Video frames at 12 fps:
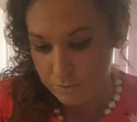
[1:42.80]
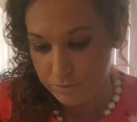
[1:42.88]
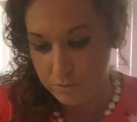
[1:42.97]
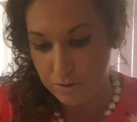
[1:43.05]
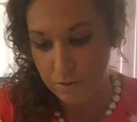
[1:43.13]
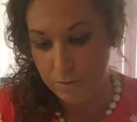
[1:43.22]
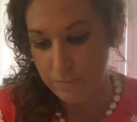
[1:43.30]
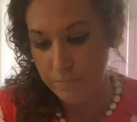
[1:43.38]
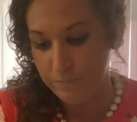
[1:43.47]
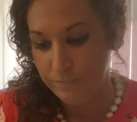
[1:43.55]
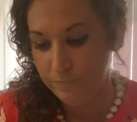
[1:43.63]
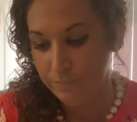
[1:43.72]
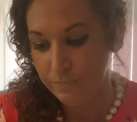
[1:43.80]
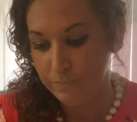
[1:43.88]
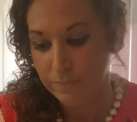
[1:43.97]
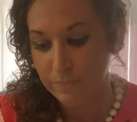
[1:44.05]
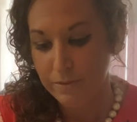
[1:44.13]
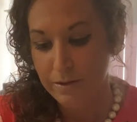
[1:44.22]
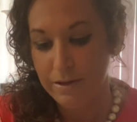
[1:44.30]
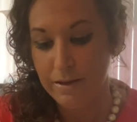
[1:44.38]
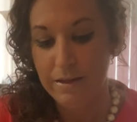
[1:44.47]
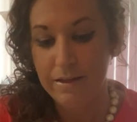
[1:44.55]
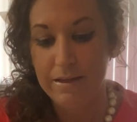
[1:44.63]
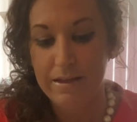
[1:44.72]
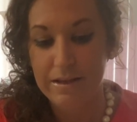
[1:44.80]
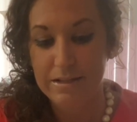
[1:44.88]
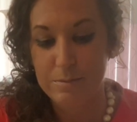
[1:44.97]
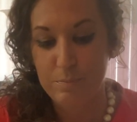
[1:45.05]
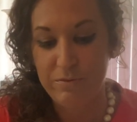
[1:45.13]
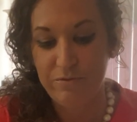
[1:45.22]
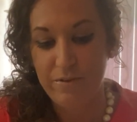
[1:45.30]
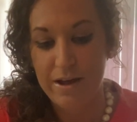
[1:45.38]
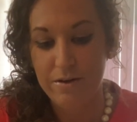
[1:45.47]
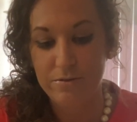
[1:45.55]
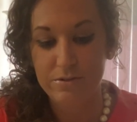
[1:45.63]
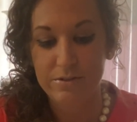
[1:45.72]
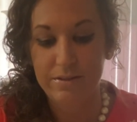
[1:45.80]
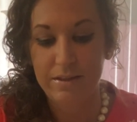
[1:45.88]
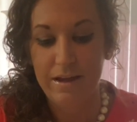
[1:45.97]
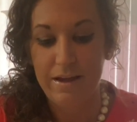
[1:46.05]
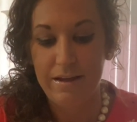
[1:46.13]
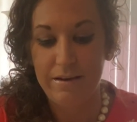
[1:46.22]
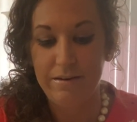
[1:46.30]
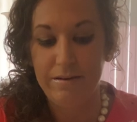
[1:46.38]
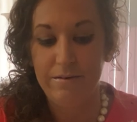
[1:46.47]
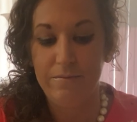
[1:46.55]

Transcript: So it's been found that